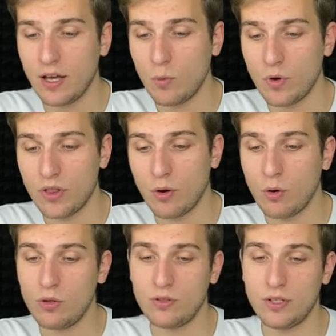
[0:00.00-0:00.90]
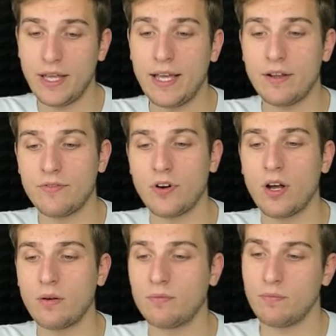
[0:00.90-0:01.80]
with all the data
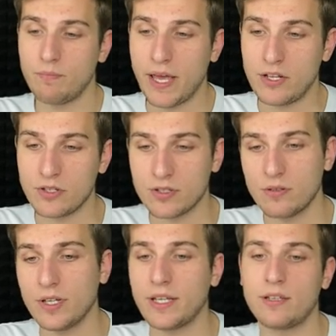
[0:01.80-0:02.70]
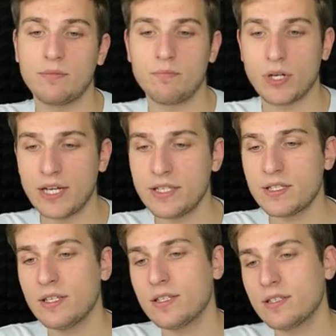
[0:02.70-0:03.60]
from pages, like
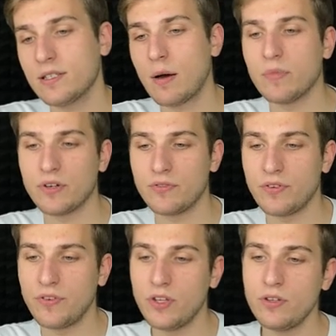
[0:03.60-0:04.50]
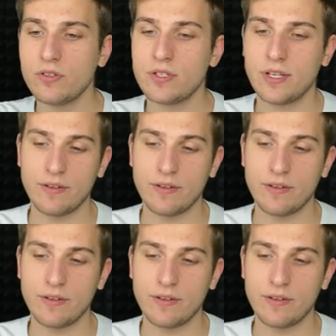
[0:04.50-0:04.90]
prices, number of reviews, and